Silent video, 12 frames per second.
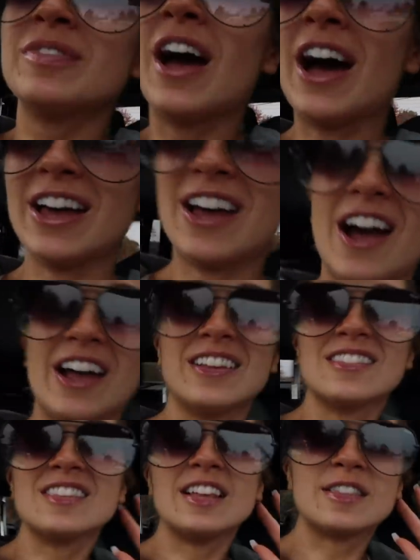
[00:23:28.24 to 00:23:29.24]
Hi,
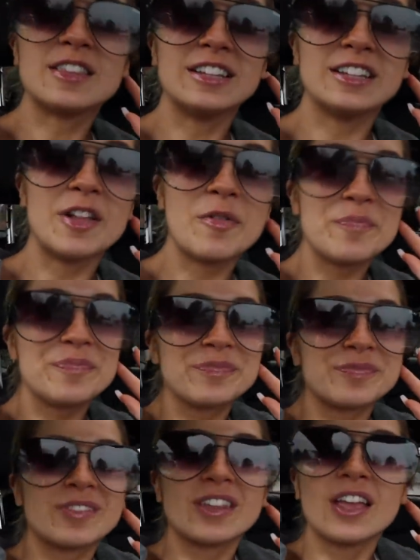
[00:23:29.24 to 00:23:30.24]
guys. Oh, now
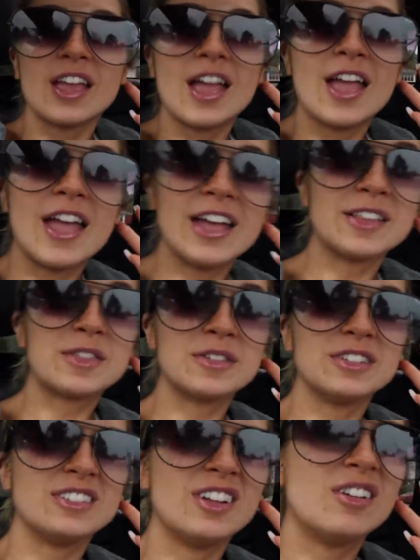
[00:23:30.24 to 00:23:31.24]
it's raining. It's,
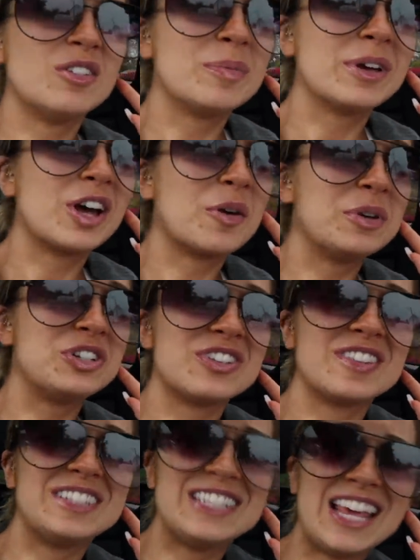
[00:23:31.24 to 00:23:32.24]
oh my God, we just